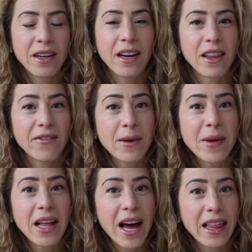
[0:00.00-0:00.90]
Now, the
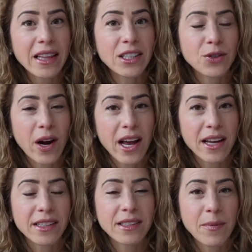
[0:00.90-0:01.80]
female athlete
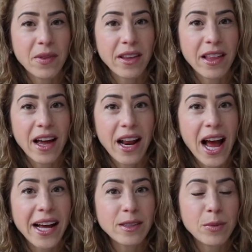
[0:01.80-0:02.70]
triad is something that
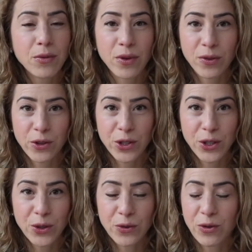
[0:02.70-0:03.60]
has been referred
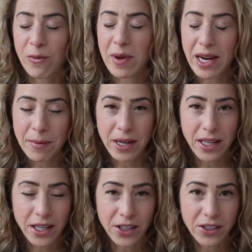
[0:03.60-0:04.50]
to for many, many
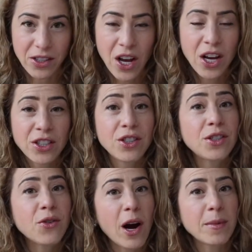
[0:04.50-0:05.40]
years to
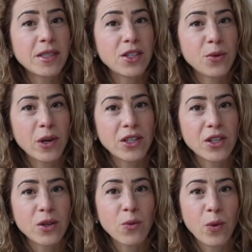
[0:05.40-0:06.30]
describe a
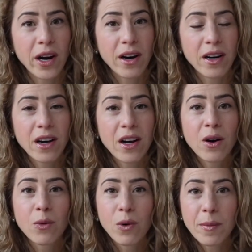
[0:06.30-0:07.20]
situation where
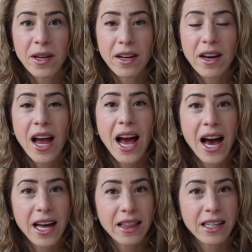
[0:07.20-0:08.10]
women
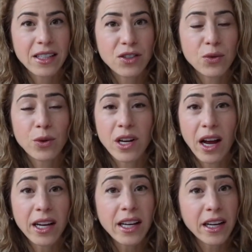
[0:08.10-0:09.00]
athletes who are
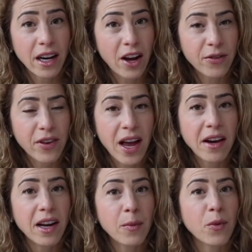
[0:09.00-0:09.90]
not eating enough
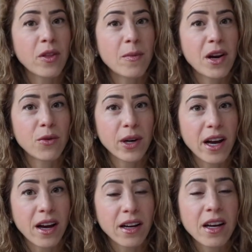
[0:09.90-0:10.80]
end up with
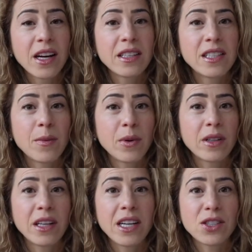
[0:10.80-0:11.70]
amenorrhea,
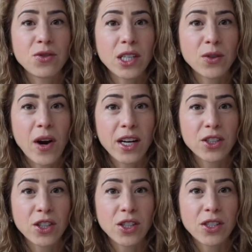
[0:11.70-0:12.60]
typically stress
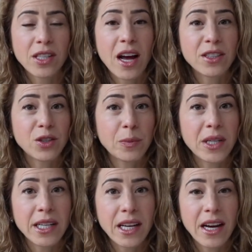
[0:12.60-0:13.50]
fractures,
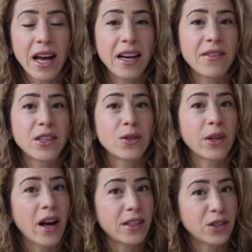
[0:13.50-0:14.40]
osteopenia, and
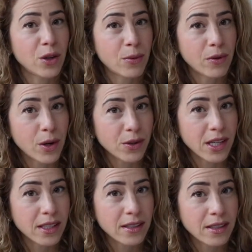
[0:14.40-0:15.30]
eventually
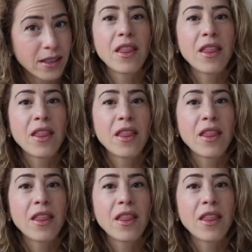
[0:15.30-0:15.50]
osteoporosis.